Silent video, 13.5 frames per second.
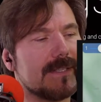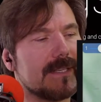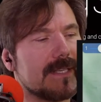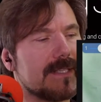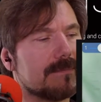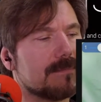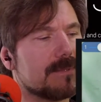I
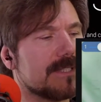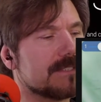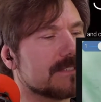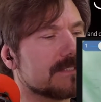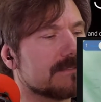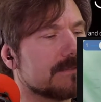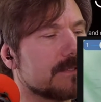have placed
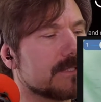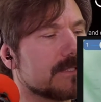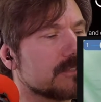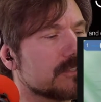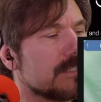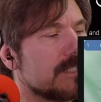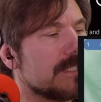the vertical
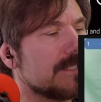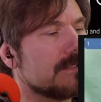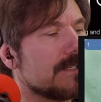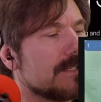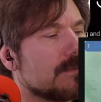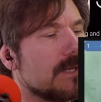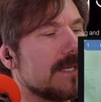slider
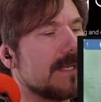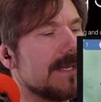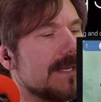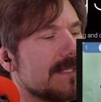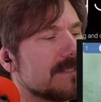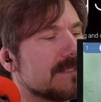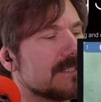on the
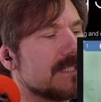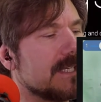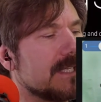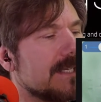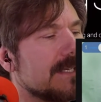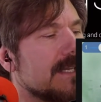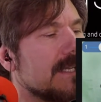right-hand
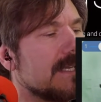side.